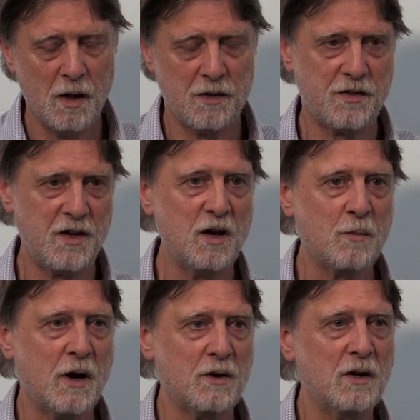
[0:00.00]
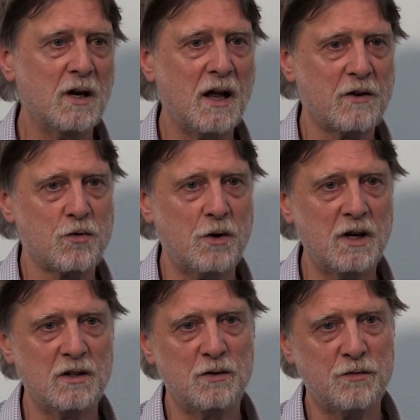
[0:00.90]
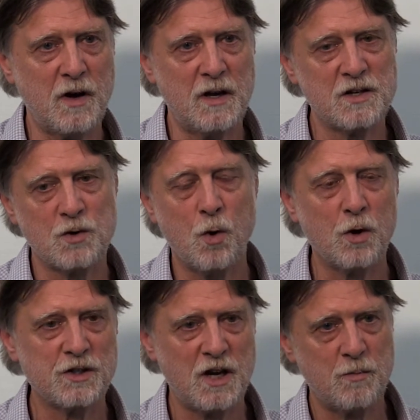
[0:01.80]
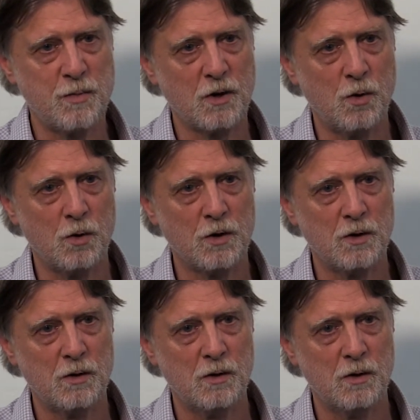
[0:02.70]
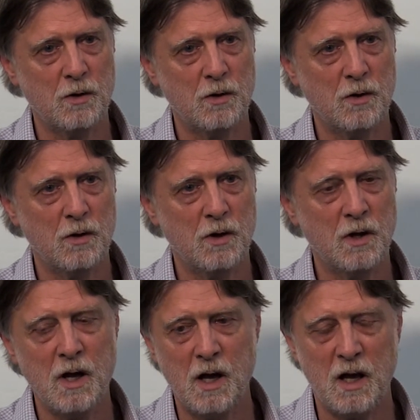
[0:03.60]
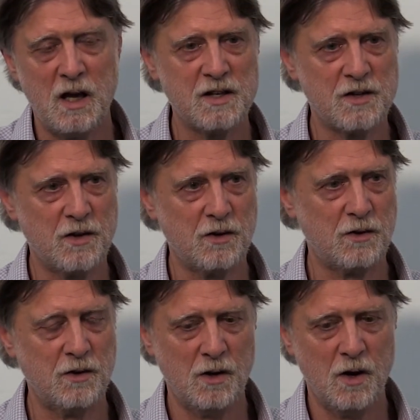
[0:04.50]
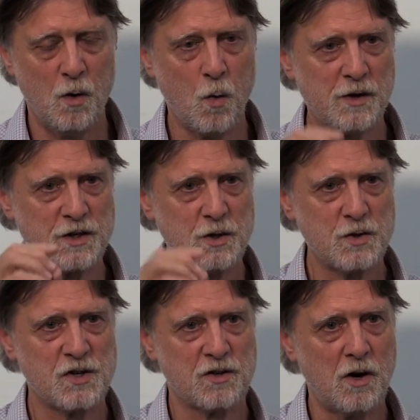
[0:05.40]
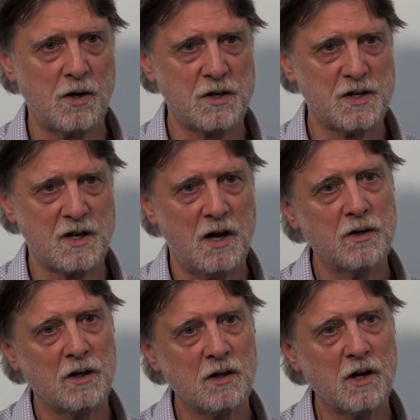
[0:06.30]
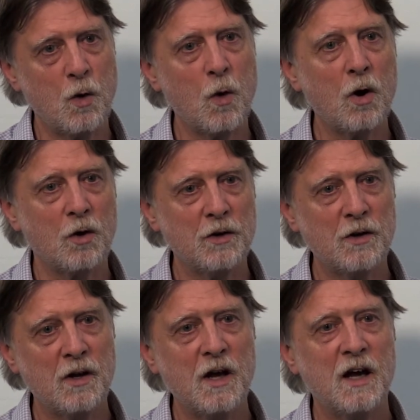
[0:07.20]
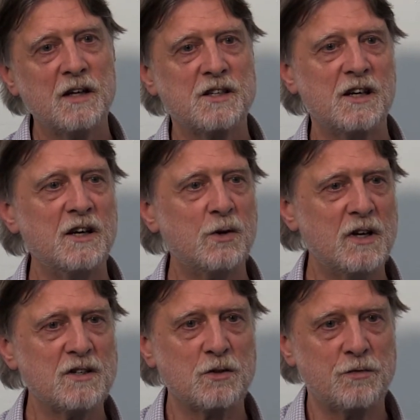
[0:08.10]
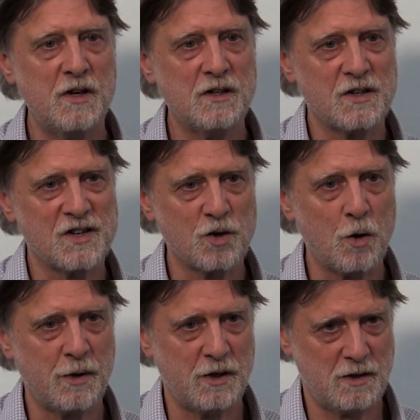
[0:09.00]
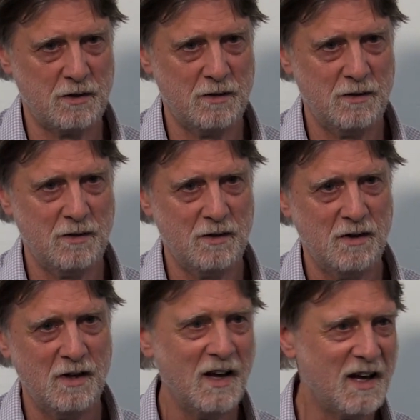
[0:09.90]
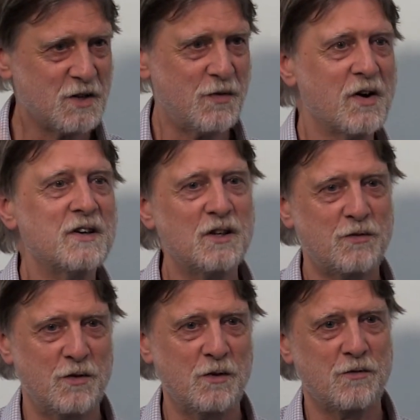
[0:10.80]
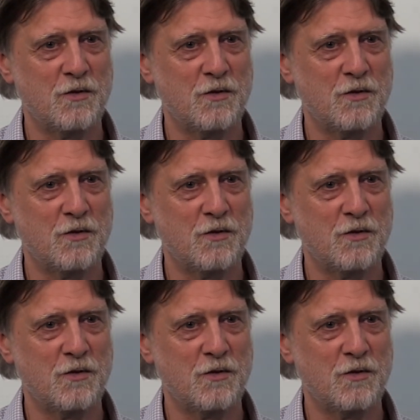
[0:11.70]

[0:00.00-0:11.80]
The thing about an electronic device or a tape recorder is that once you start a sound, it'll go on until you intervene to stop it. It's very different